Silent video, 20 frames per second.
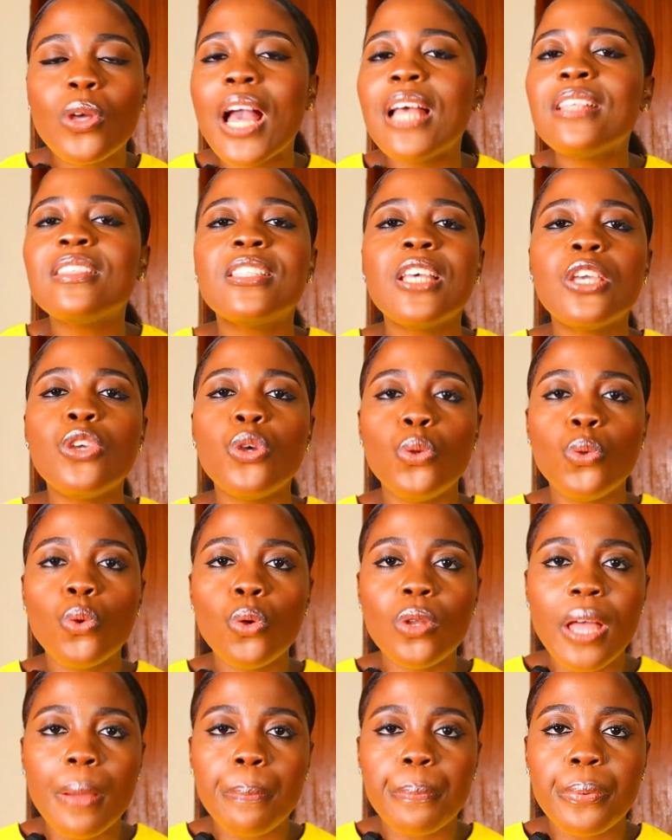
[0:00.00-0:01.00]
You can't say you
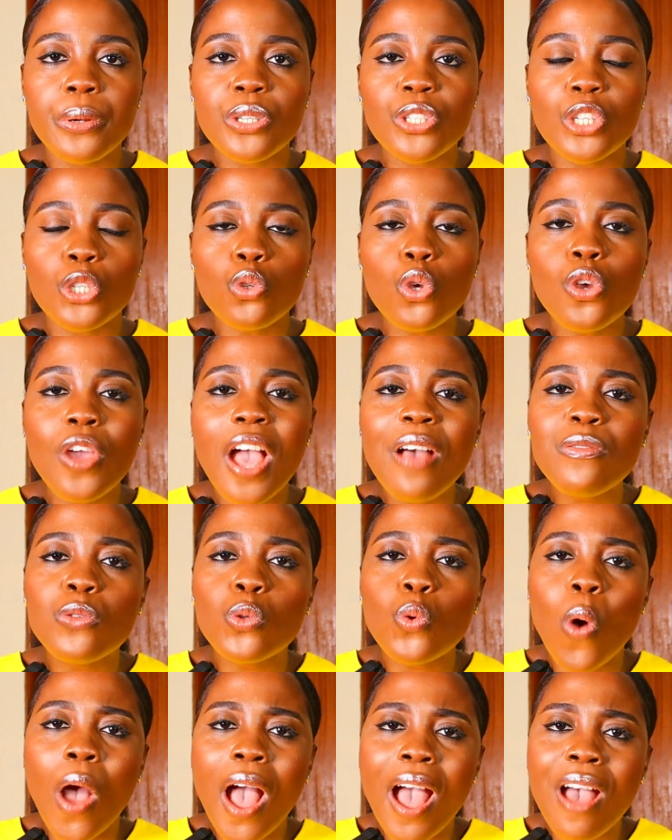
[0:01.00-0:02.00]
know that person. So you have
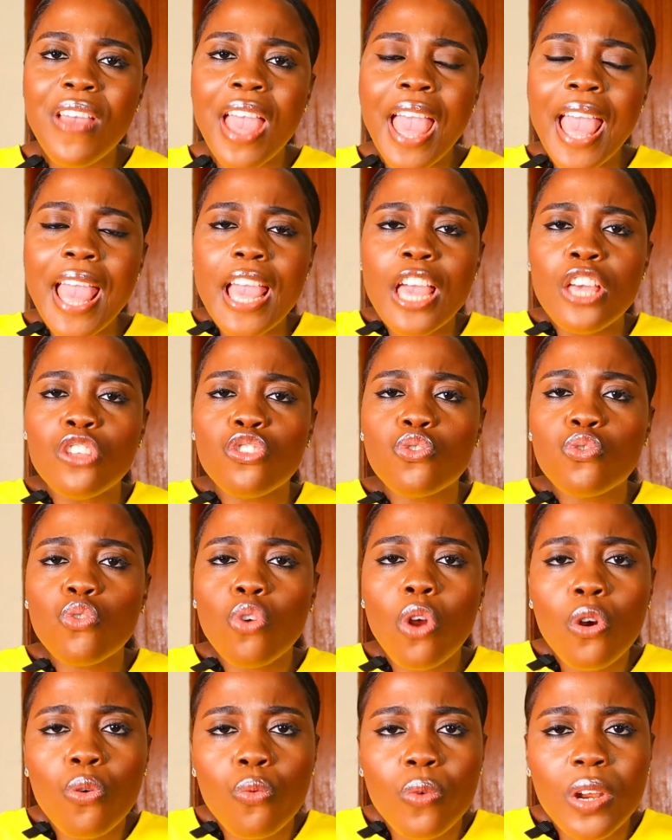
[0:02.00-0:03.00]
to have a
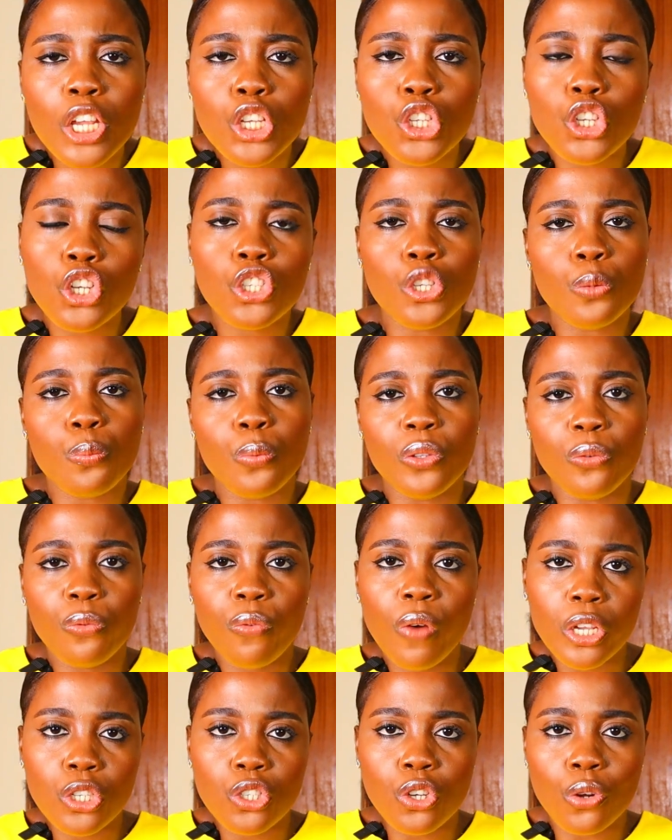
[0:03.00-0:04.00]
strong relationship with
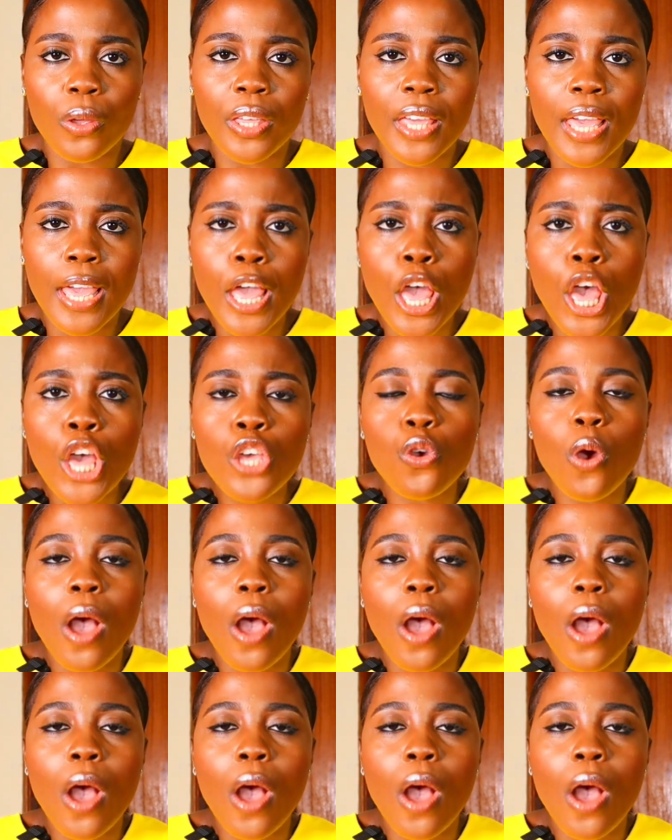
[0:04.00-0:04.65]
fashion, okay?